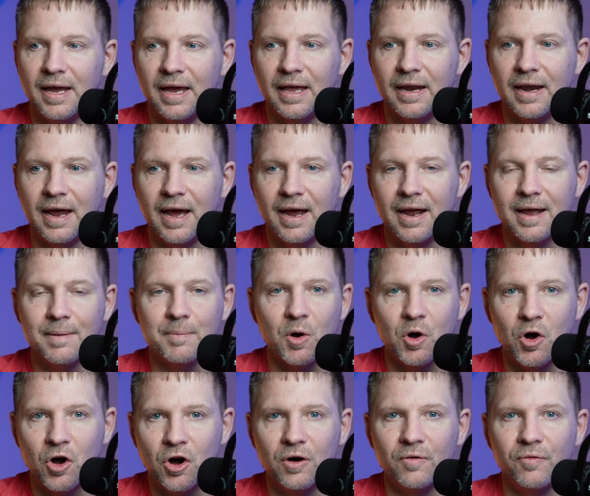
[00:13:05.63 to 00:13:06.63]
And I am
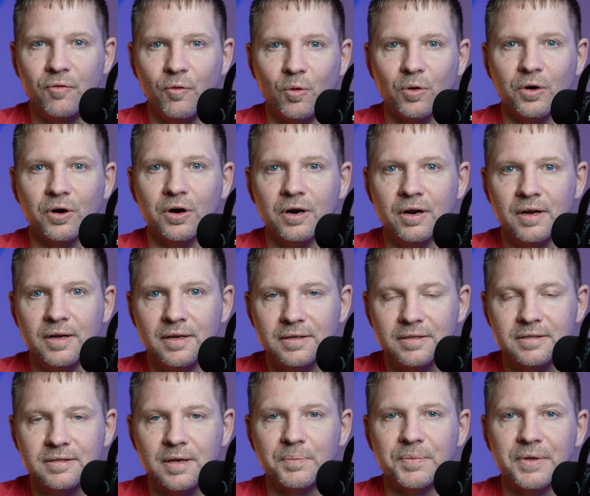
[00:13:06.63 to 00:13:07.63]
all for
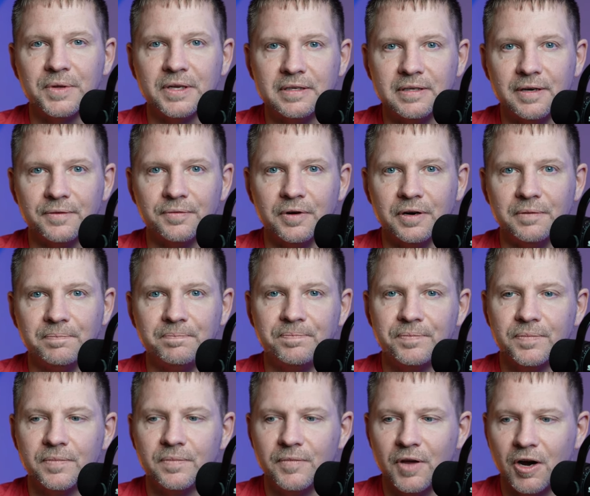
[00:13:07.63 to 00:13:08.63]
something different.
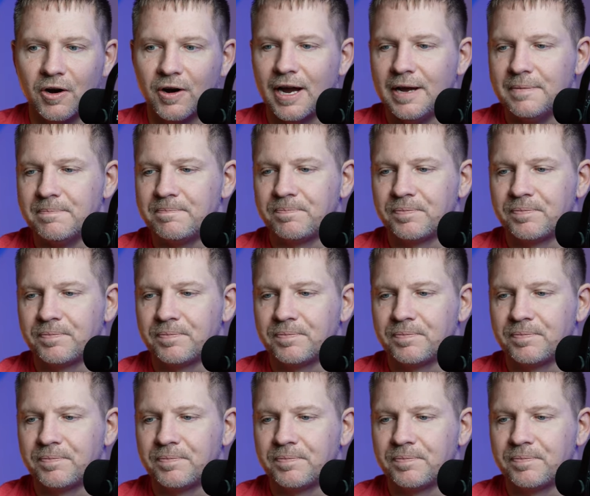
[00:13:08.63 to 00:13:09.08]
All right.